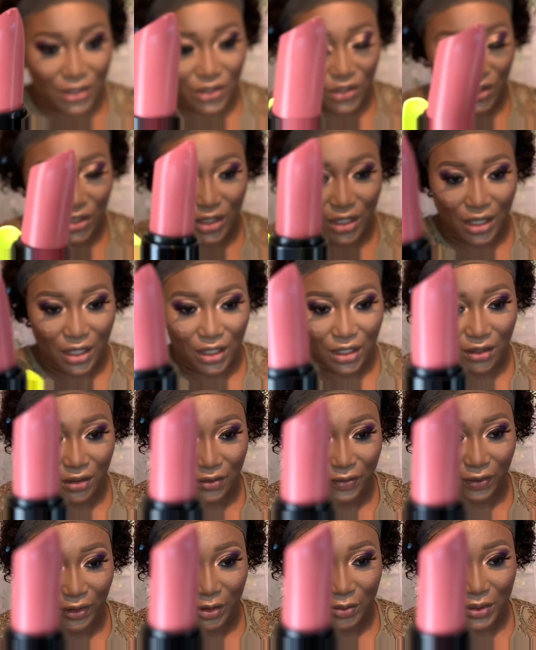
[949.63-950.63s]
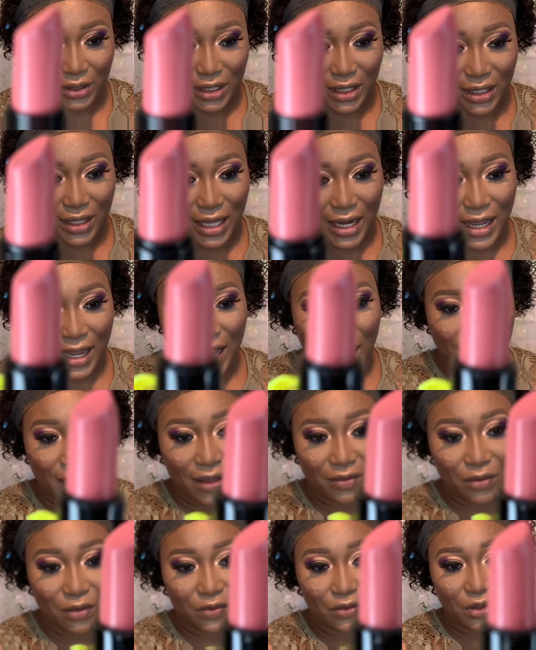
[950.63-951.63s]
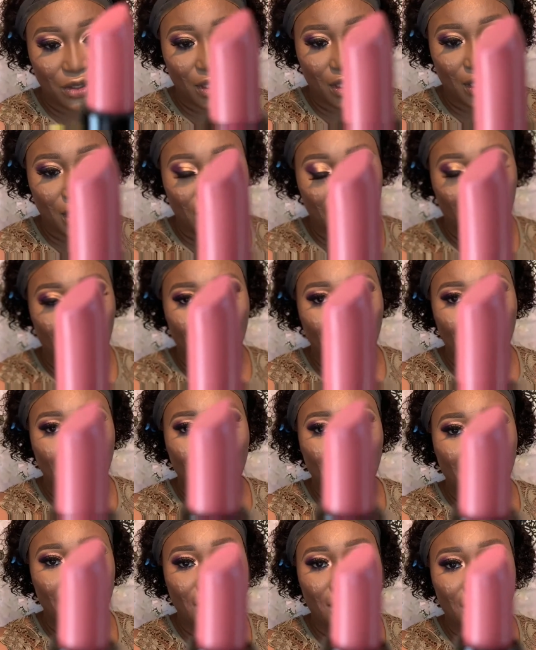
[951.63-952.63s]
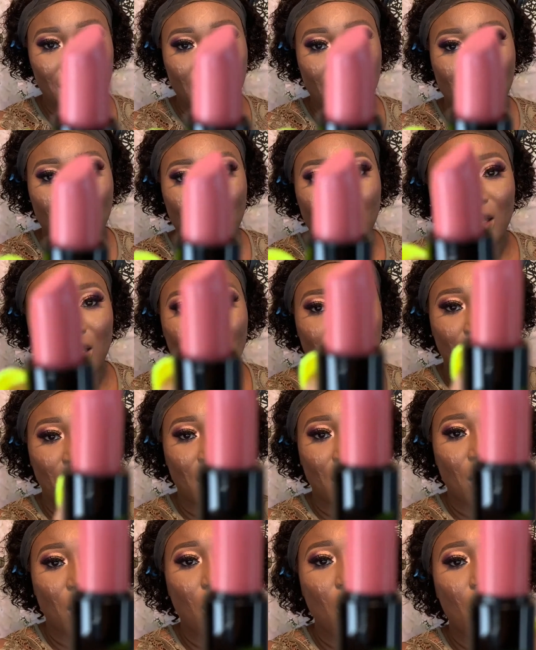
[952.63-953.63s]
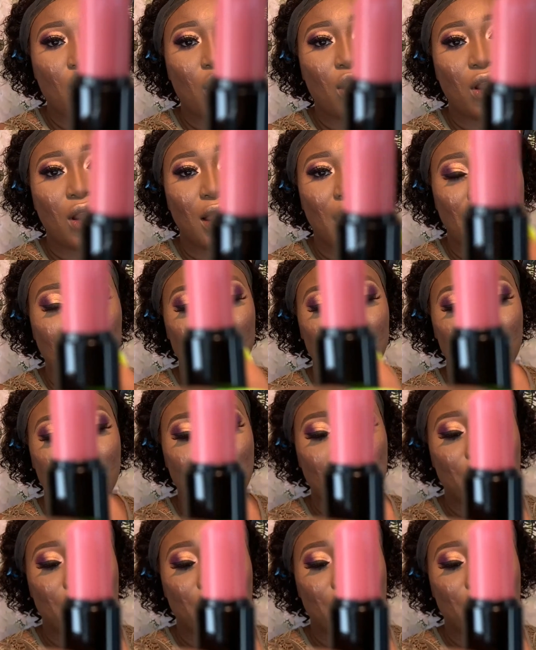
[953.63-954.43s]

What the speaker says: shade of lipstick that I have over here, and they all are just